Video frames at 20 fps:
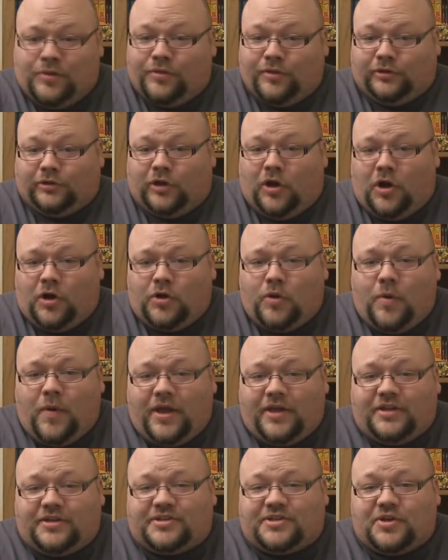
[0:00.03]
The long
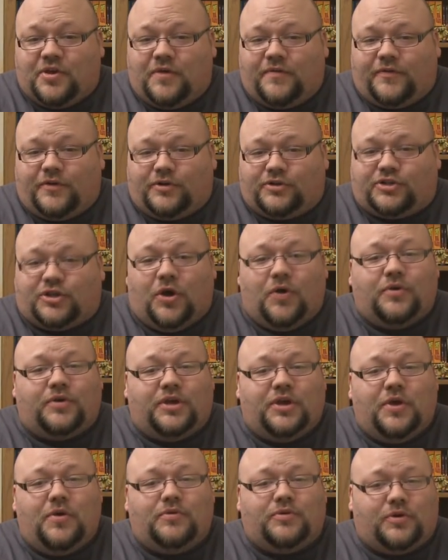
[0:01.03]
wait is over.
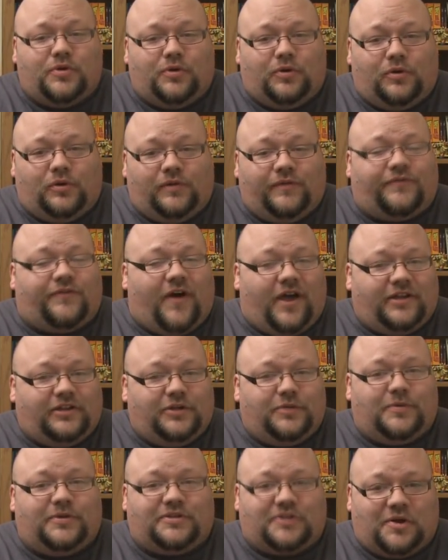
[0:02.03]
Tokyo Ghoul
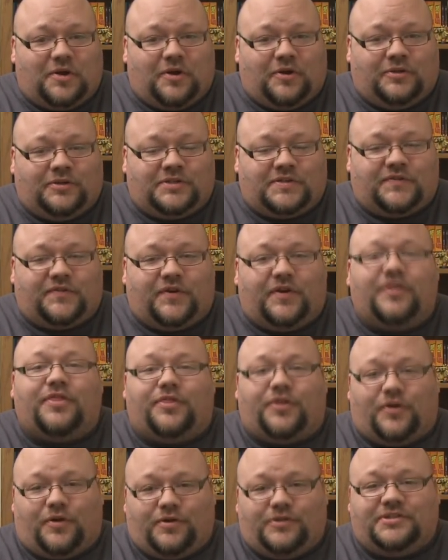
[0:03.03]
finally returns for a
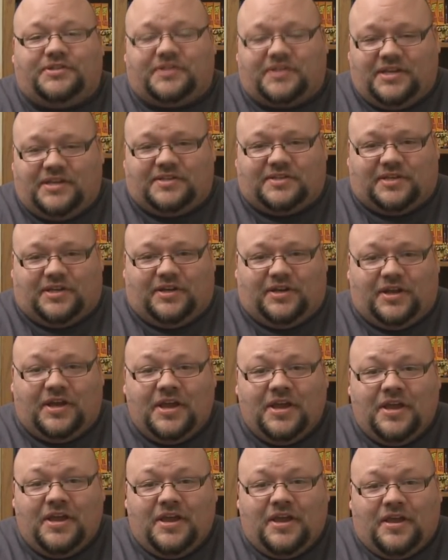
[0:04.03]
third season.
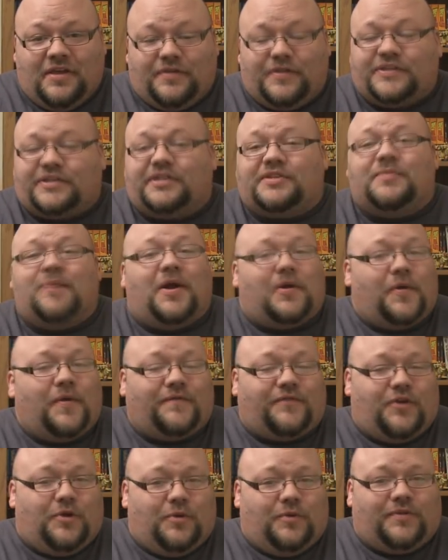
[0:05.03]
This is my
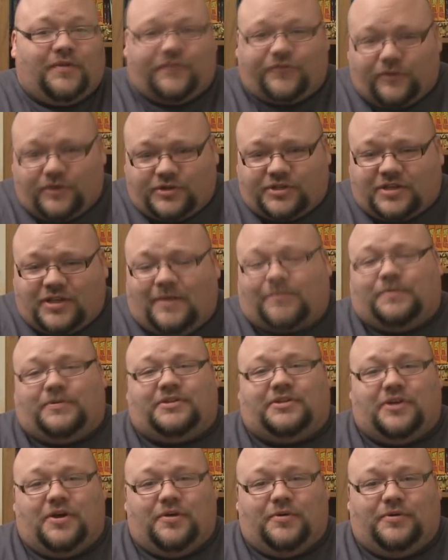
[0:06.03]
review of the first
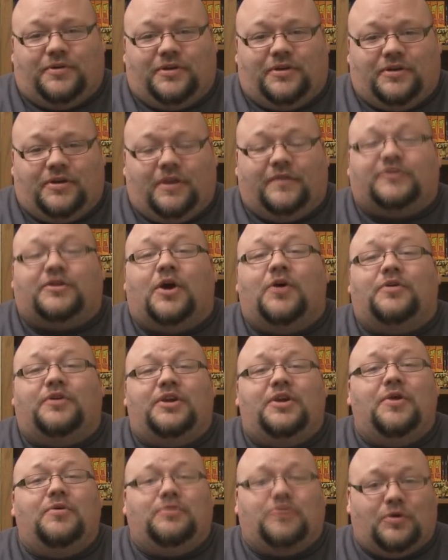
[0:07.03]
episode of
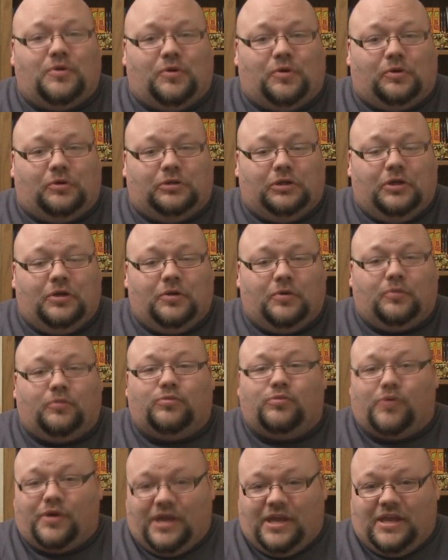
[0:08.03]
Tokyo Ghoul
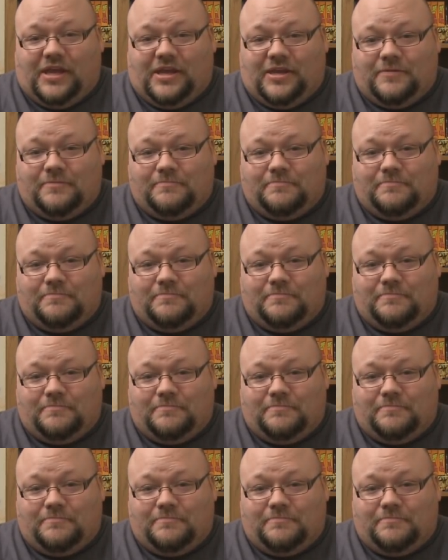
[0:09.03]
Re.